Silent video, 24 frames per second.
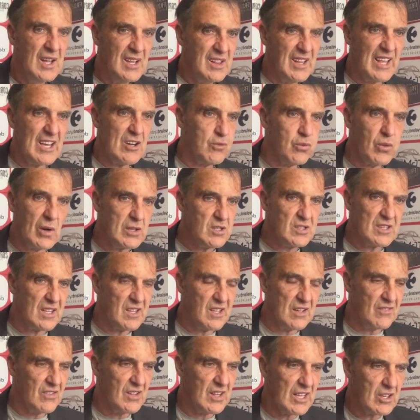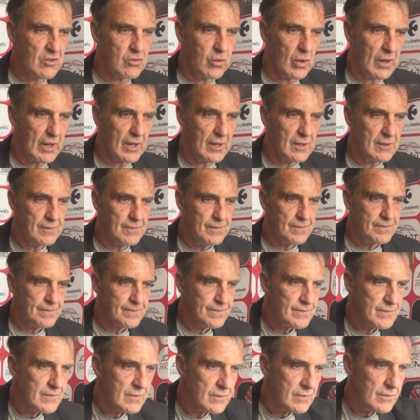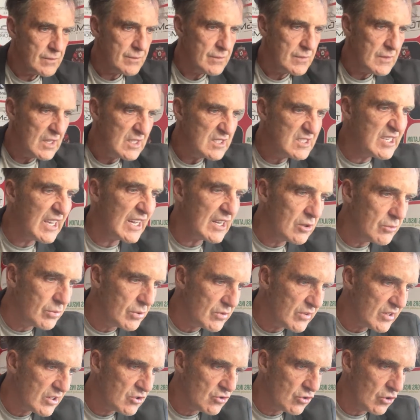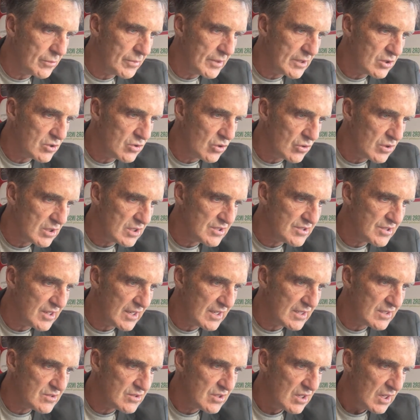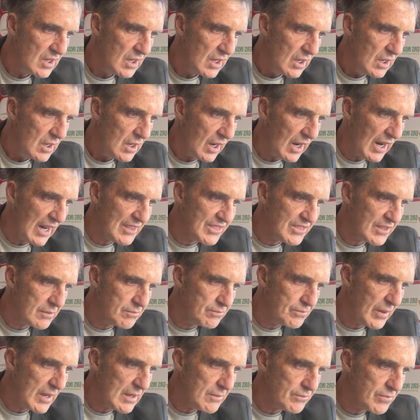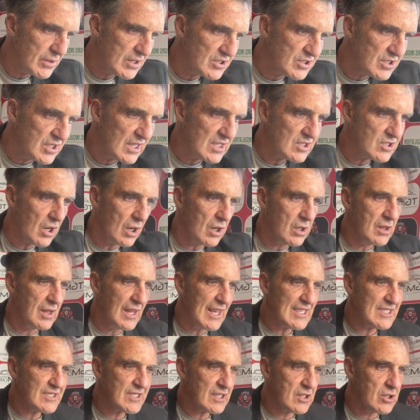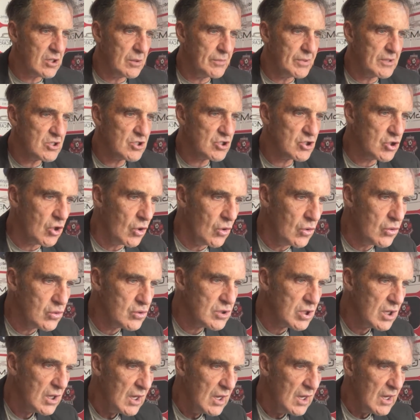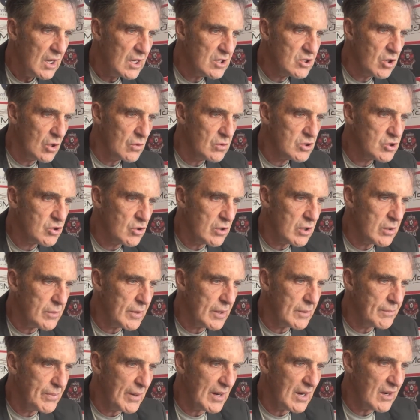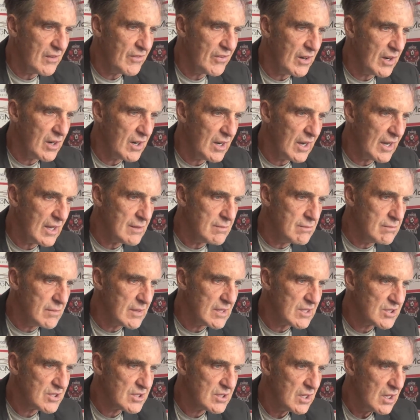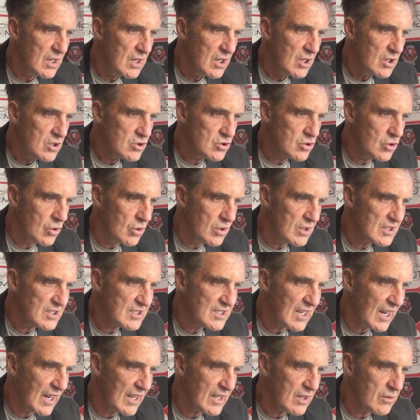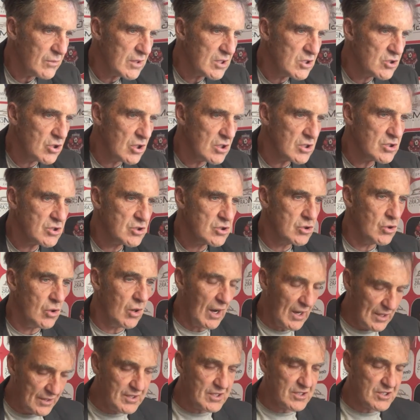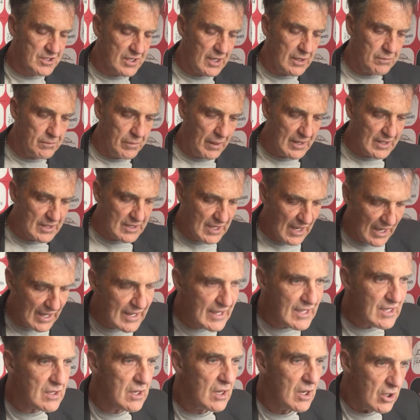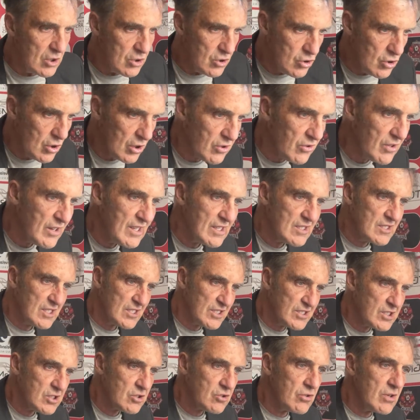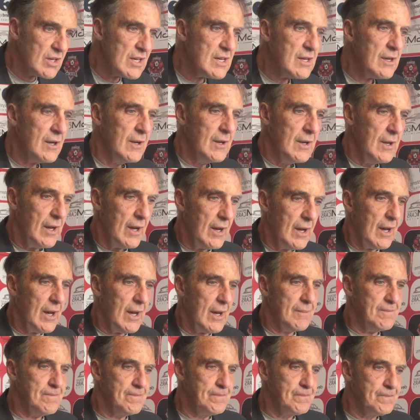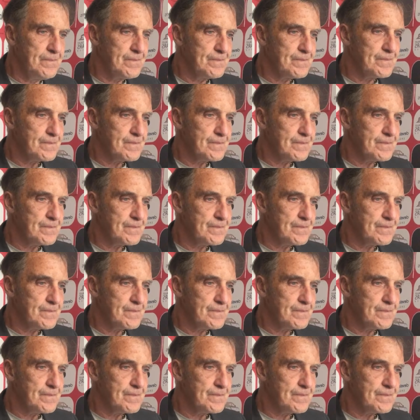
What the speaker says: Left wing didn't have a left winger. Terrible recruitment, Tony says. Arthur Bainbridge says, unless the club is sold, it's always going to be a bit of a hit and miss. So it's Carrick we trust. So Arthur's sitting by Carrick. Do you agree or disagree? The